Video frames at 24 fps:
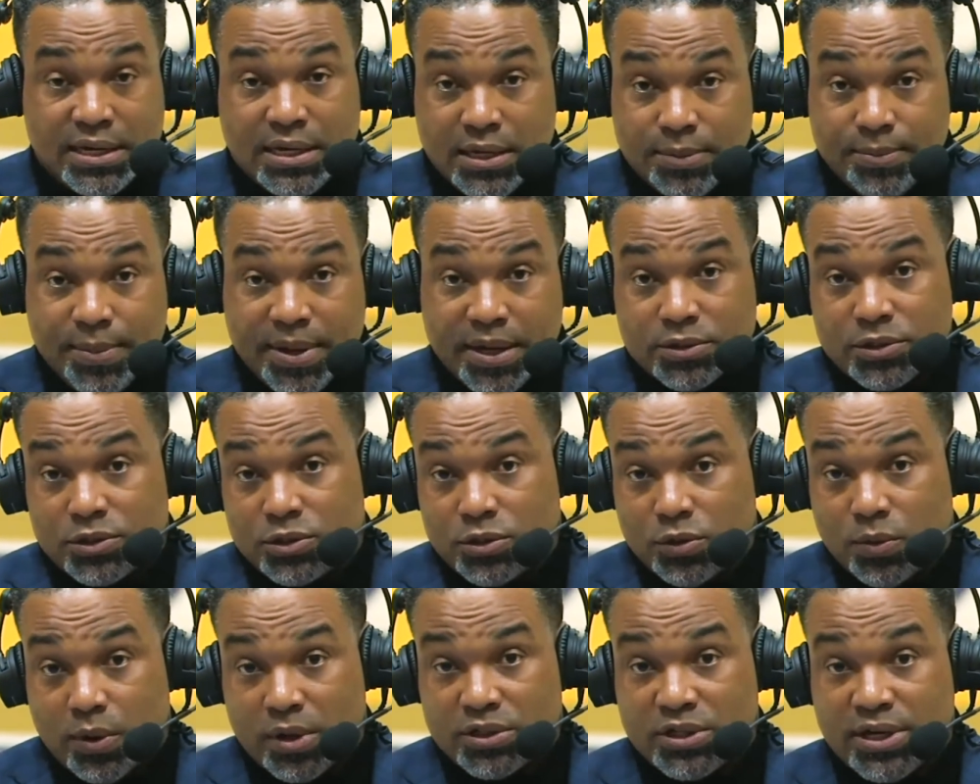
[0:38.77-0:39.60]
emails
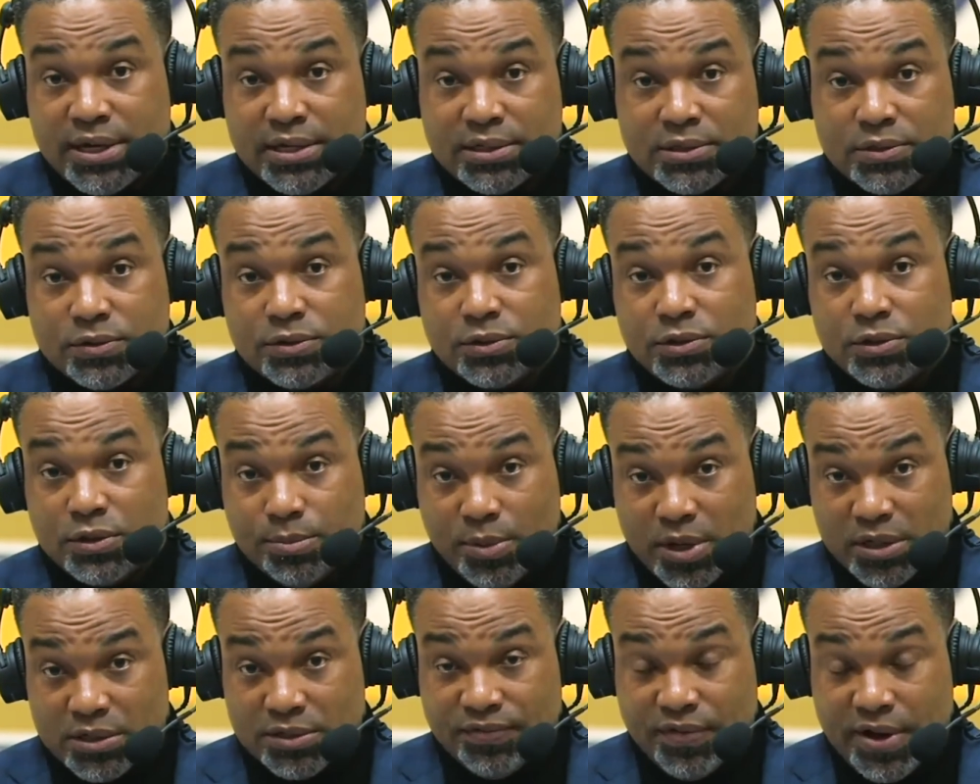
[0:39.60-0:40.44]
to our chancellor and to the
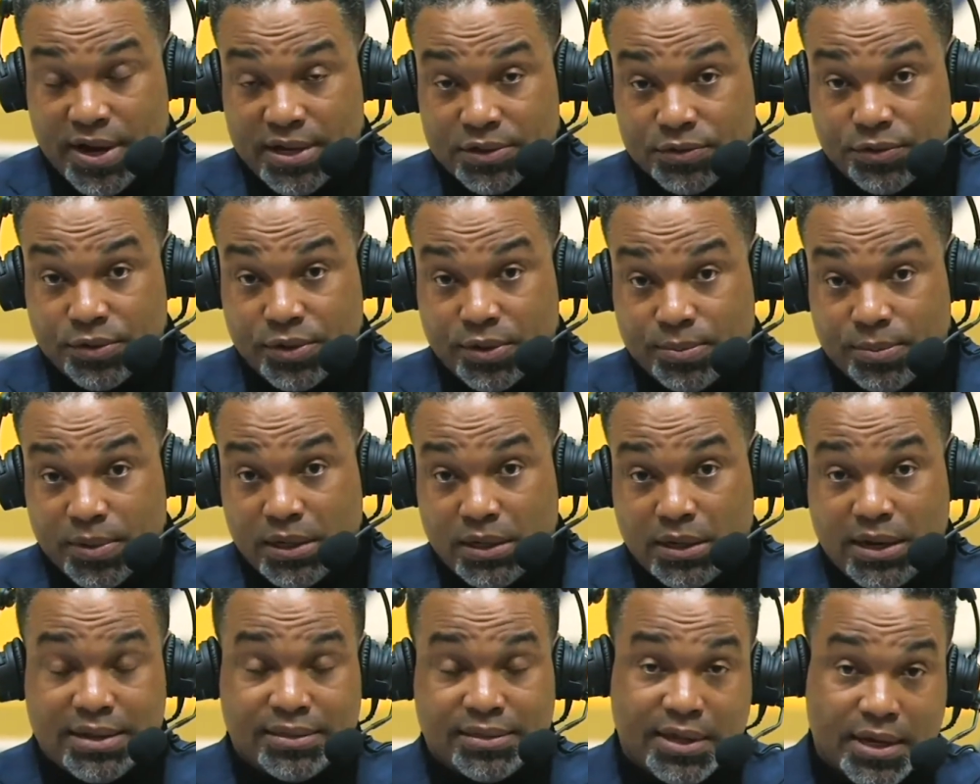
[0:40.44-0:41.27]
Budget Advisory Committee
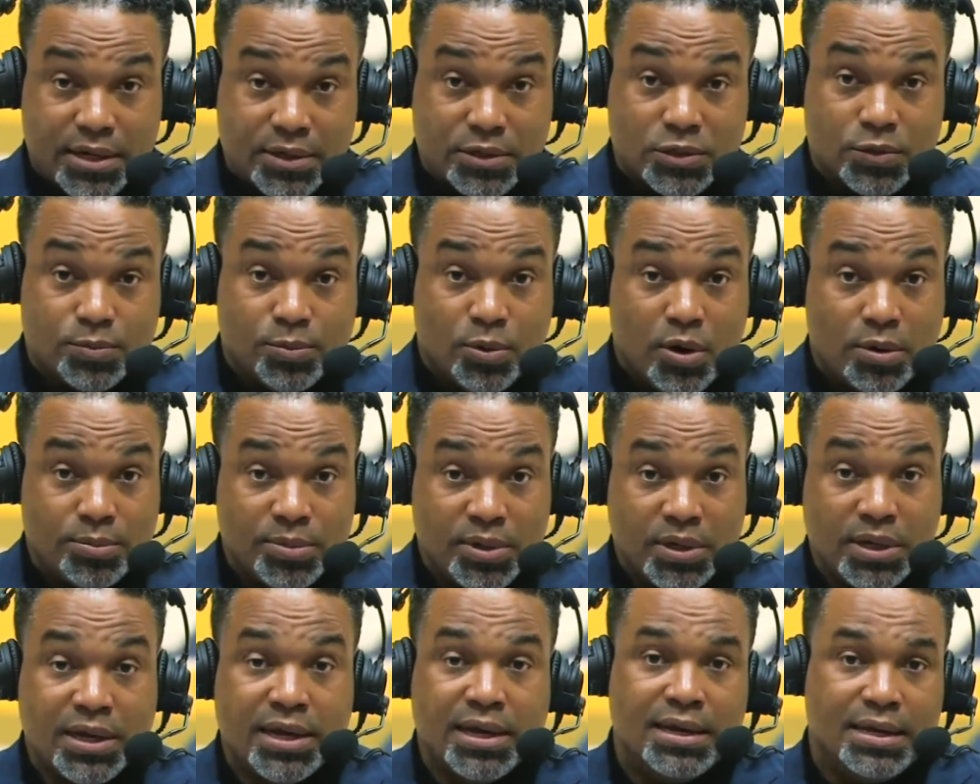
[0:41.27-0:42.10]
and Athletics
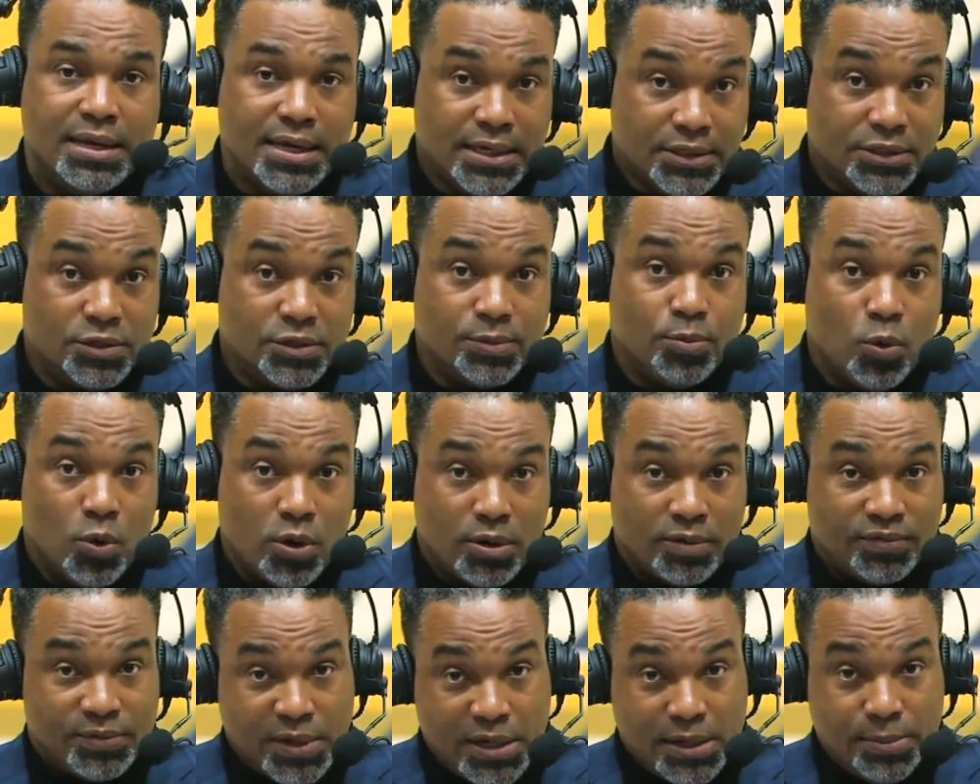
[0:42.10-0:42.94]
Department in support
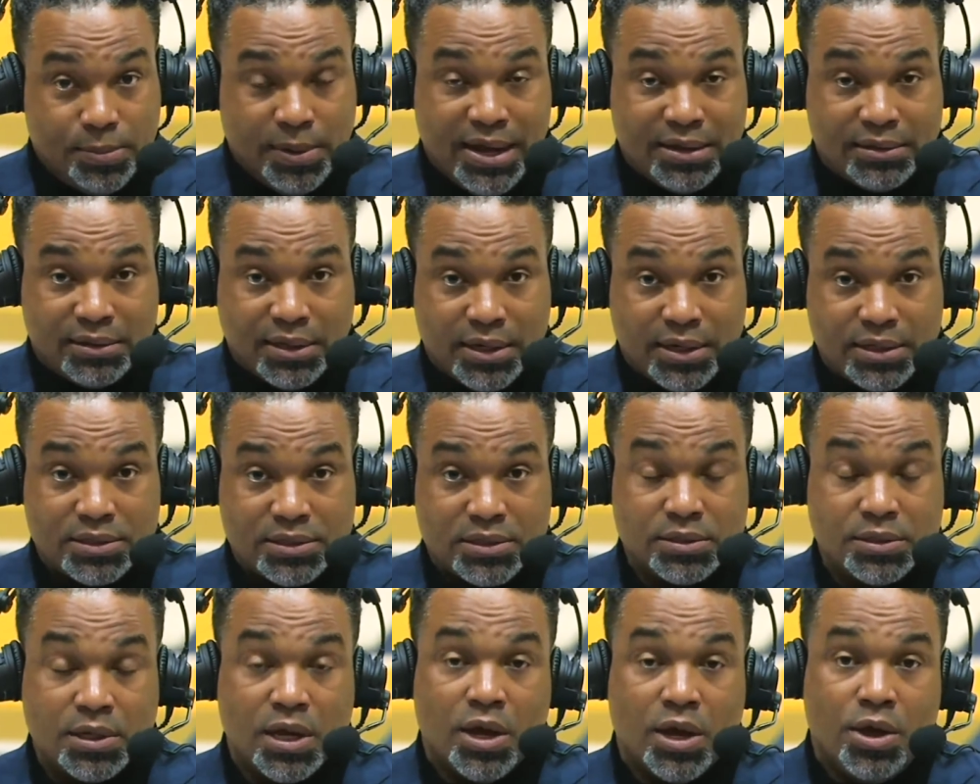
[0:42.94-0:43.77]
of Keep Athletics
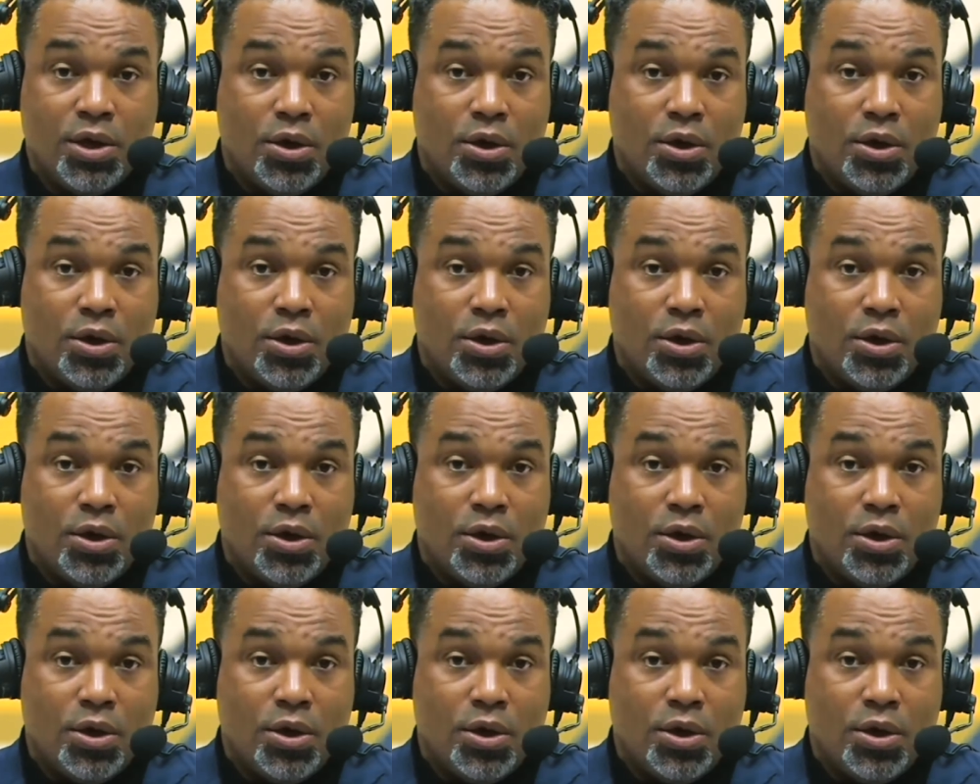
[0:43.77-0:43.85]
and